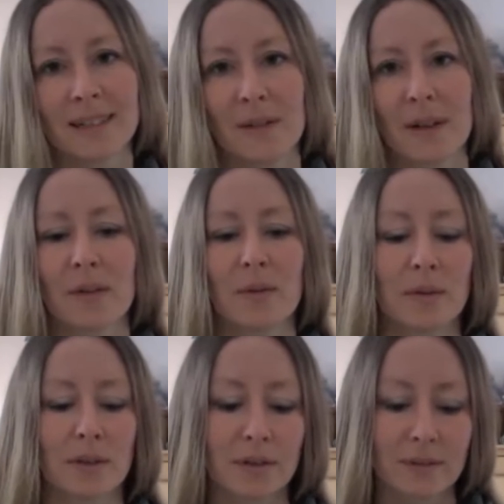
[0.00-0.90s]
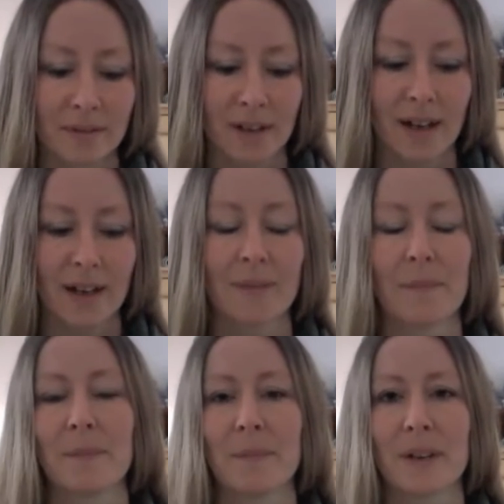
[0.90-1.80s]
So I thought,
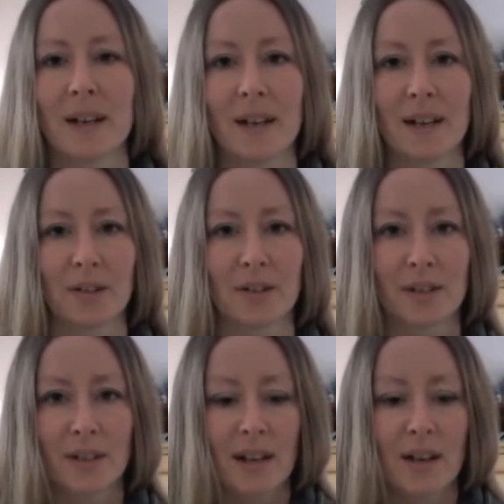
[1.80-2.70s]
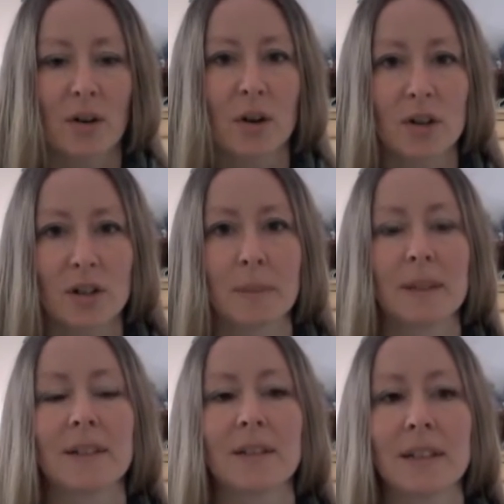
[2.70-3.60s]
I got caught up in
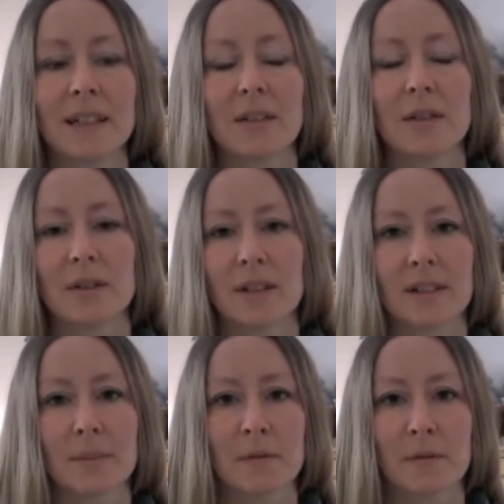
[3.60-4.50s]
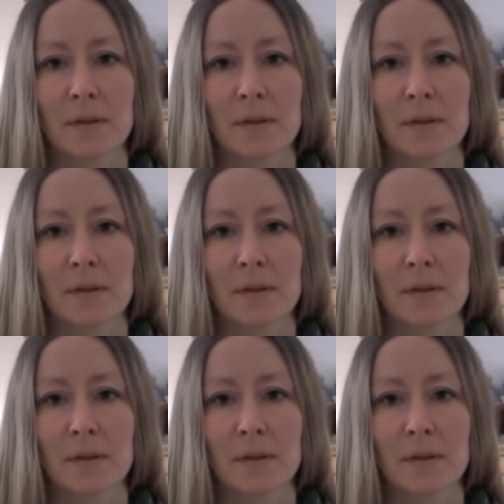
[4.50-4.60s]
the enthusiasm of